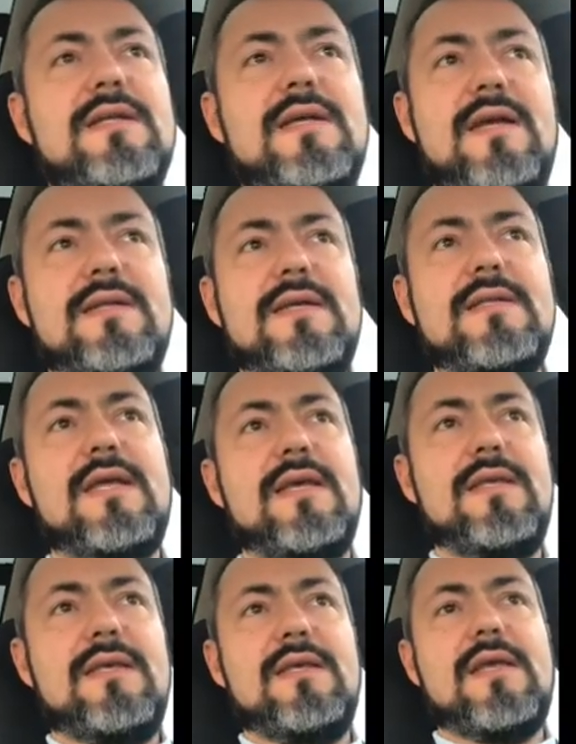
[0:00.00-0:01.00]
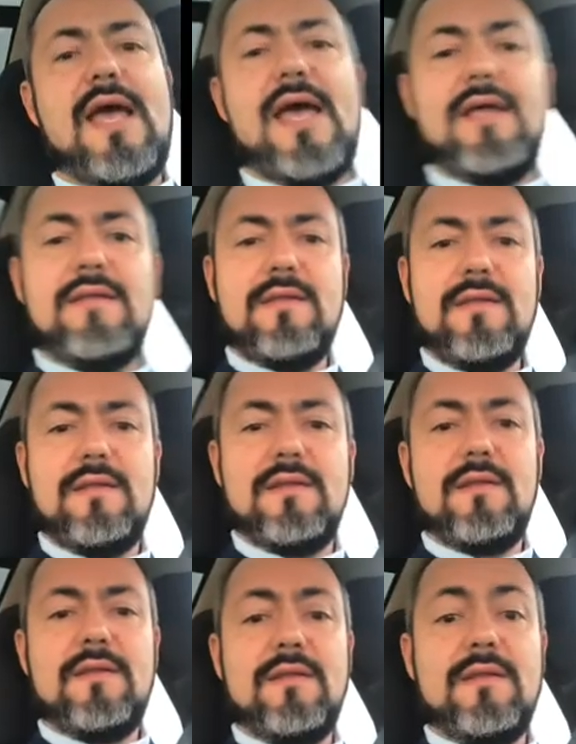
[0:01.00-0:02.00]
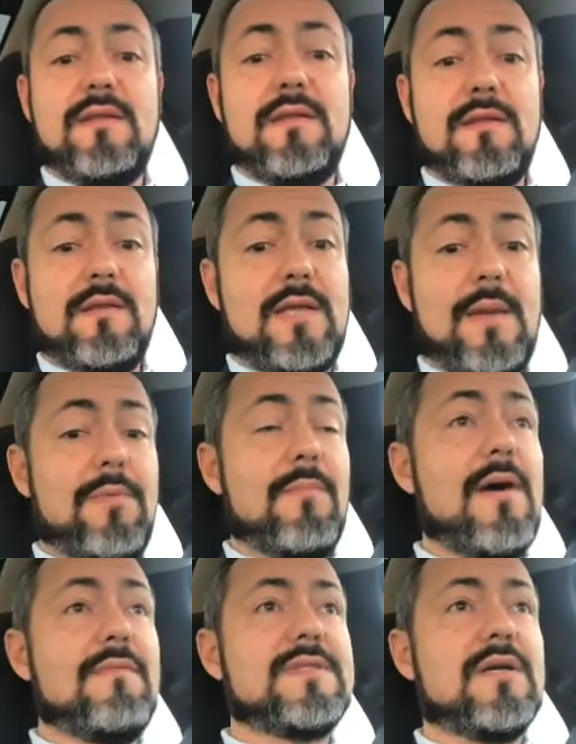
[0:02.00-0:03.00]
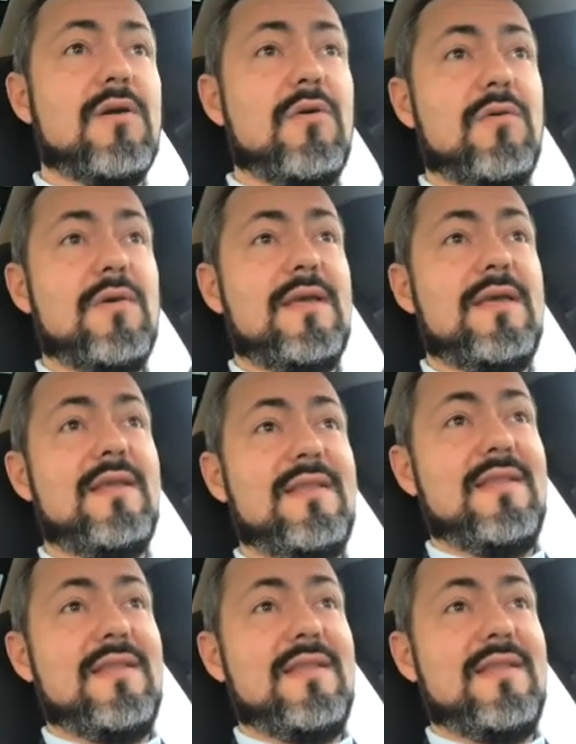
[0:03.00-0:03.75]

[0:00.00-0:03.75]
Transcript: that I had a couple of months ago in